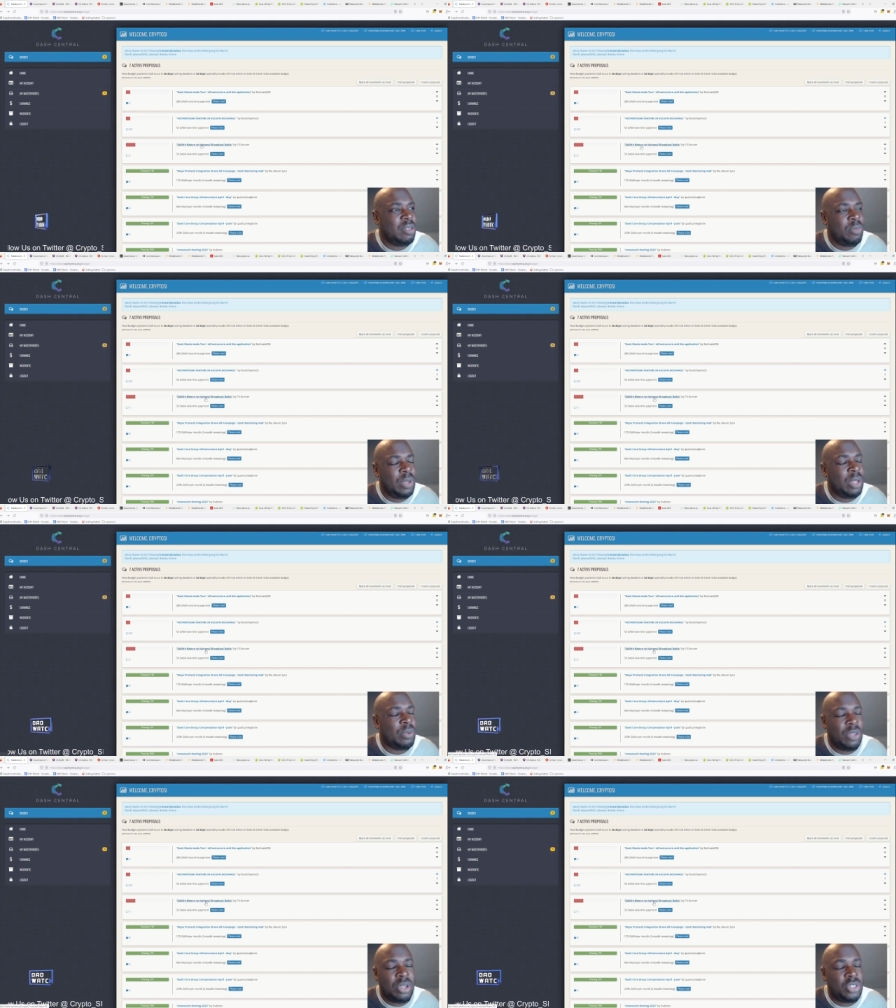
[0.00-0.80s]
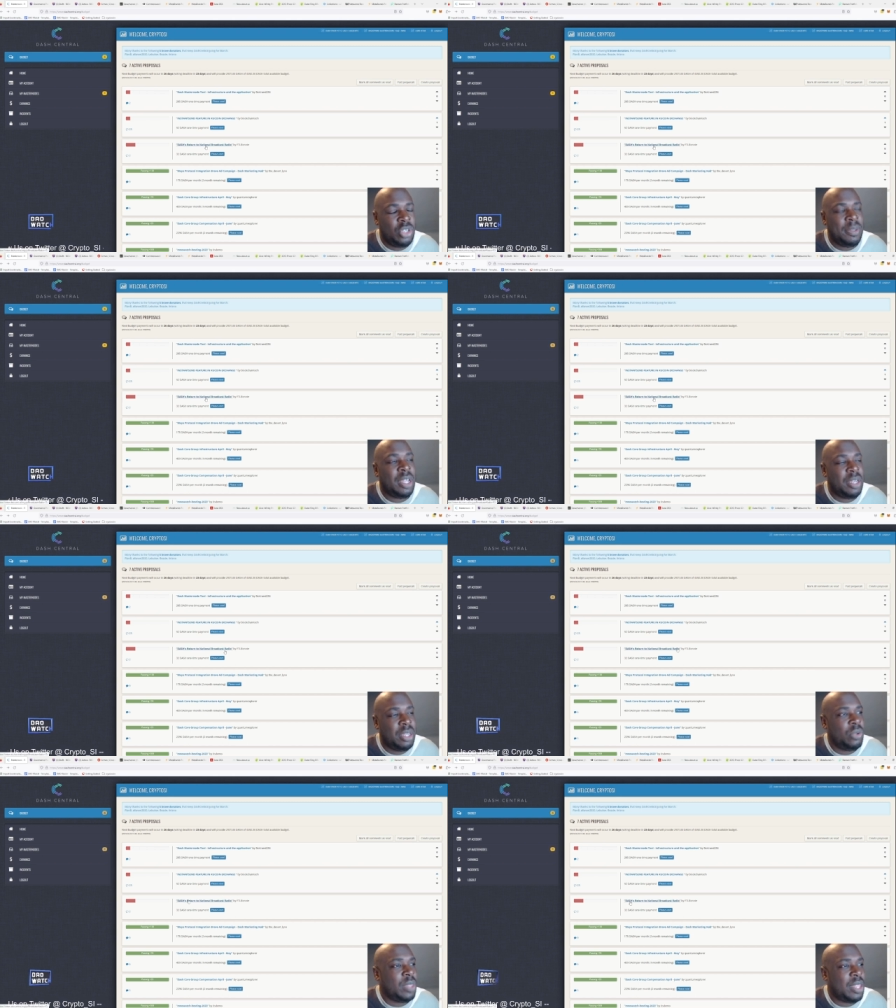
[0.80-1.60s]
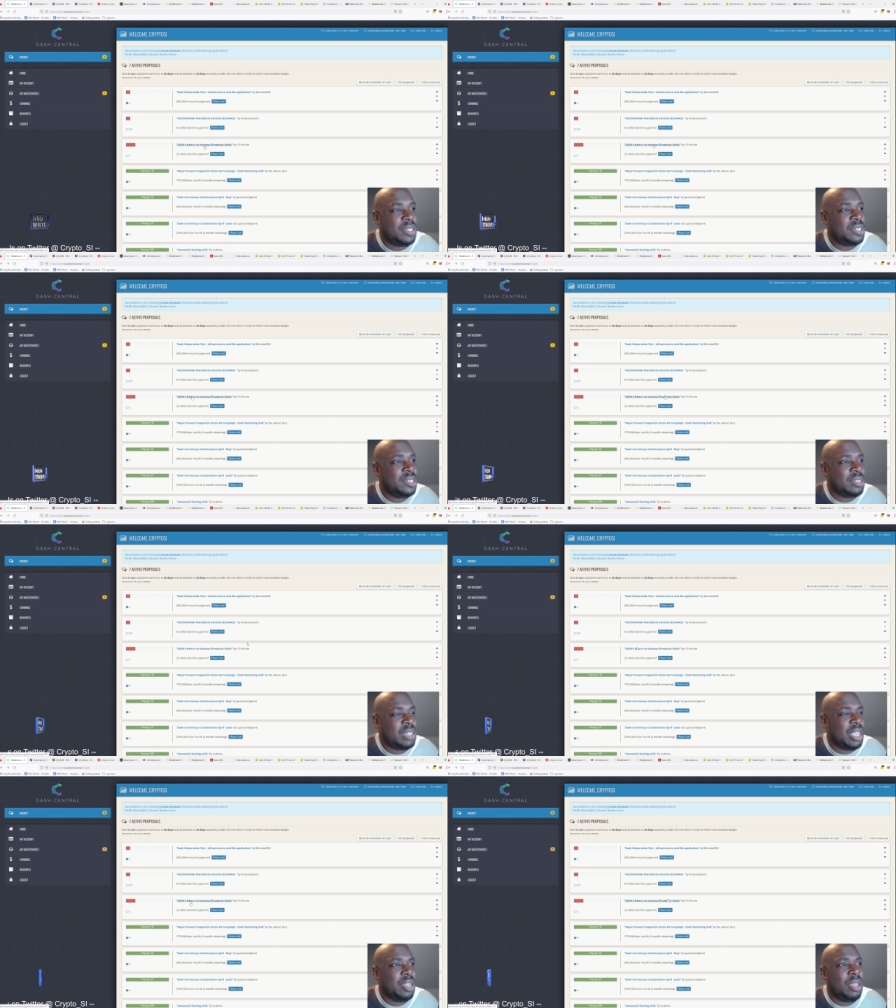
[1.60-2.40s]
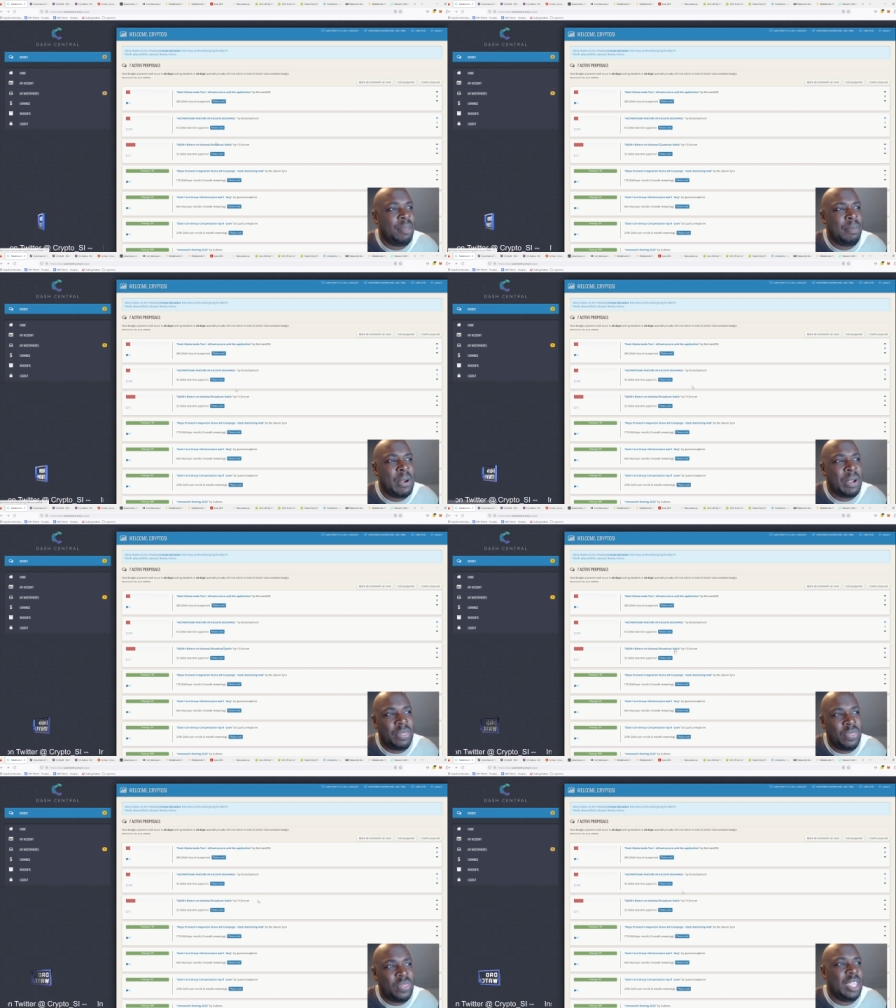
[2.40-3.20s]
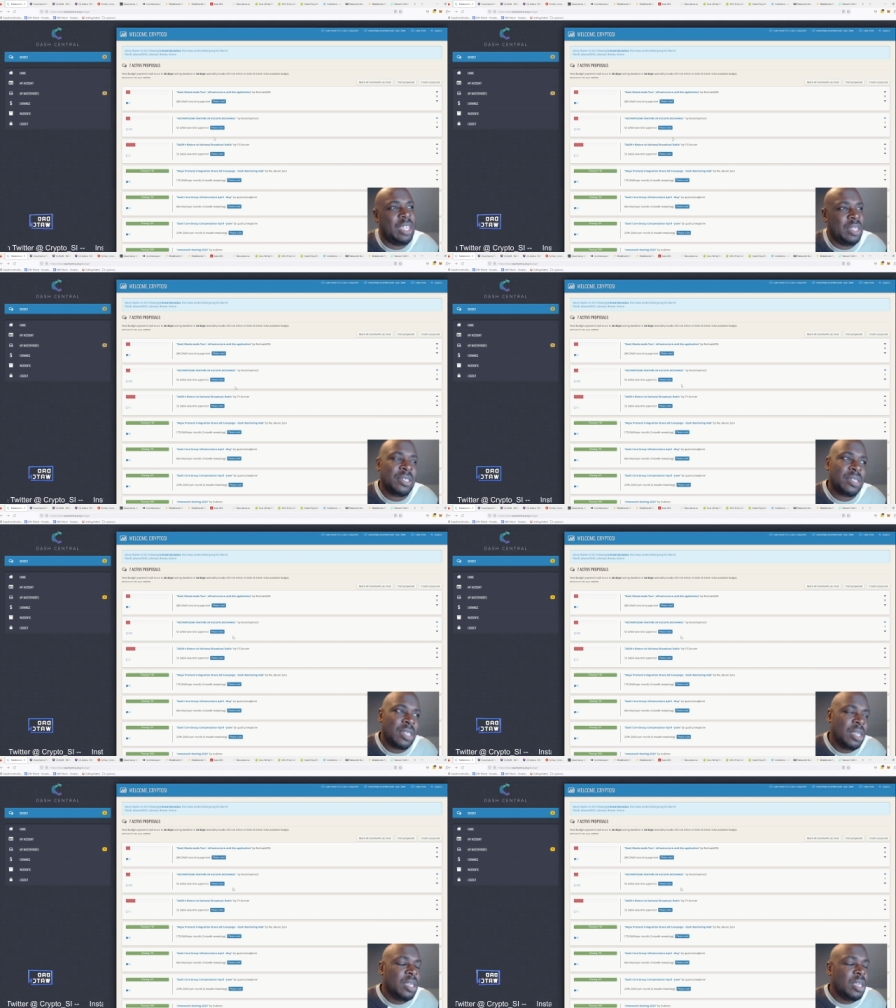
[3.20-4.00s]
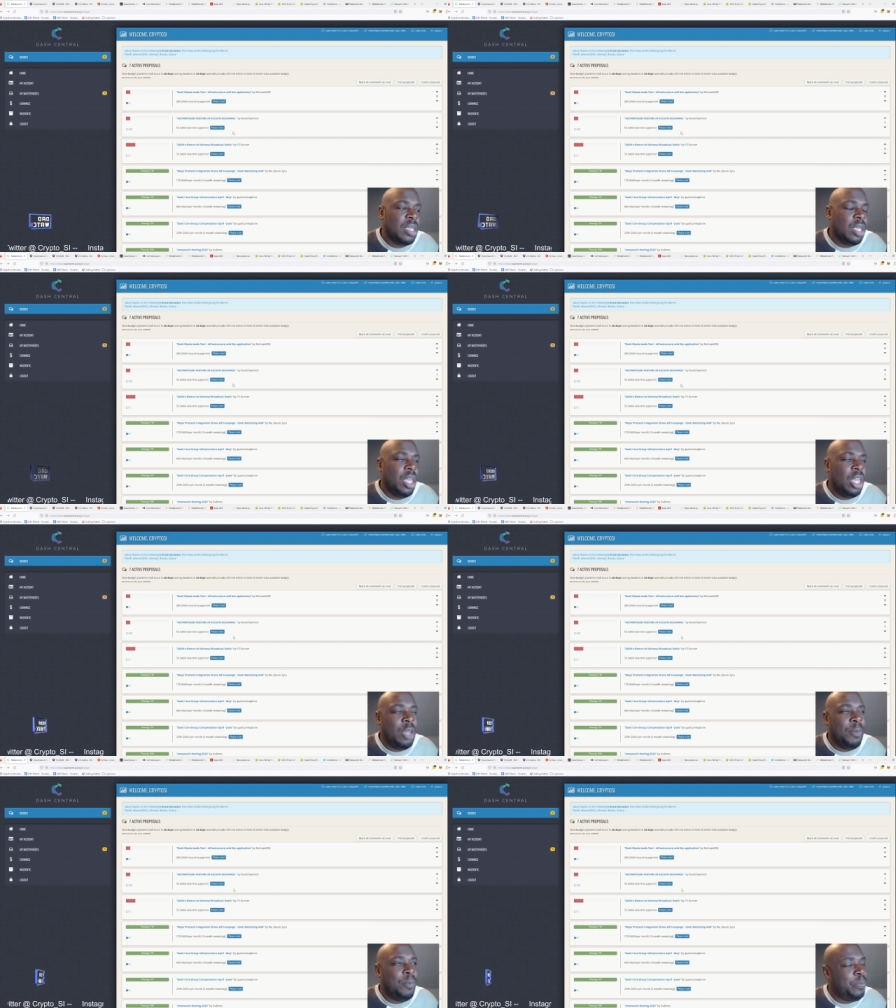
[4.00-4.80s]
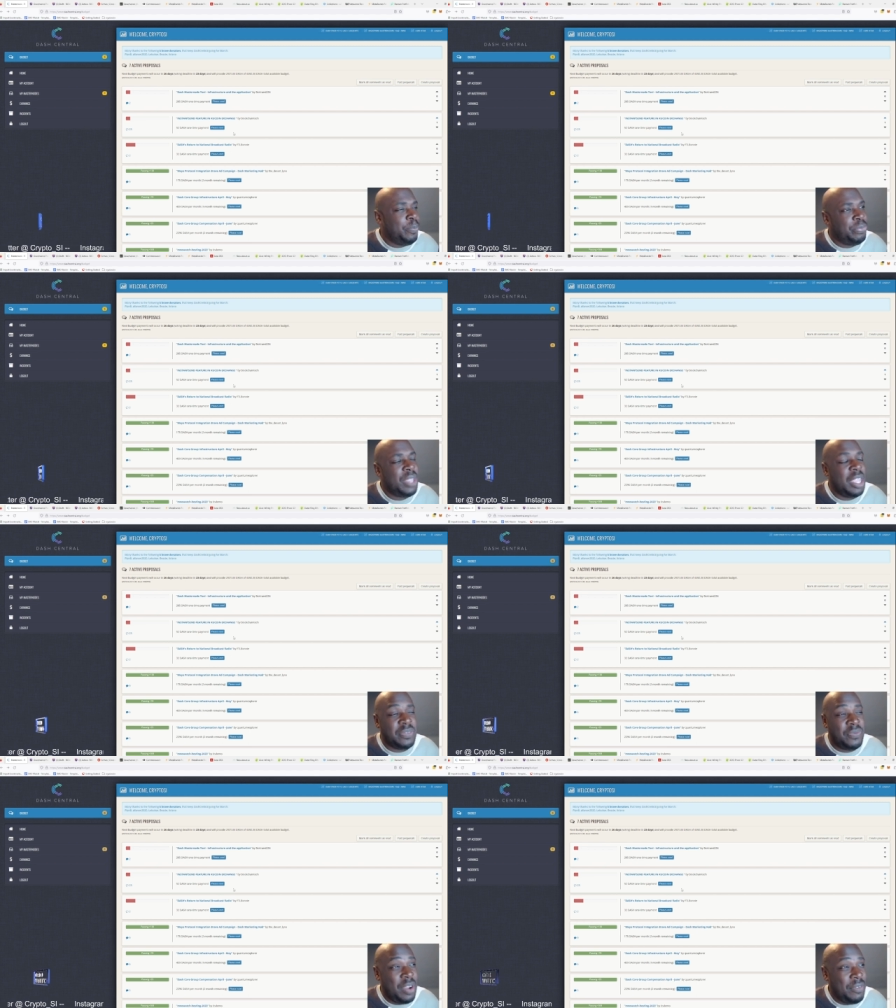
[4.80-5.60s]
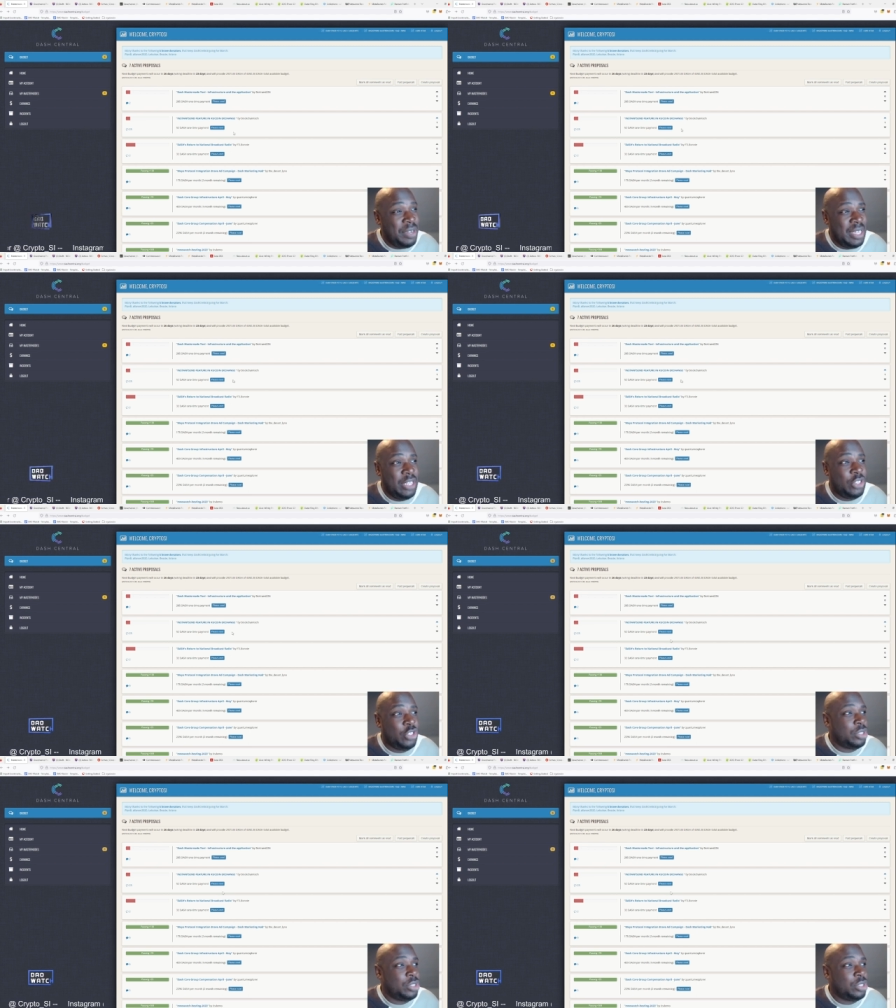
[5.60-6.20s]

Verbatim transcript: well, not assuming, I know that this is like an American thing, and it's, um, it's very niche.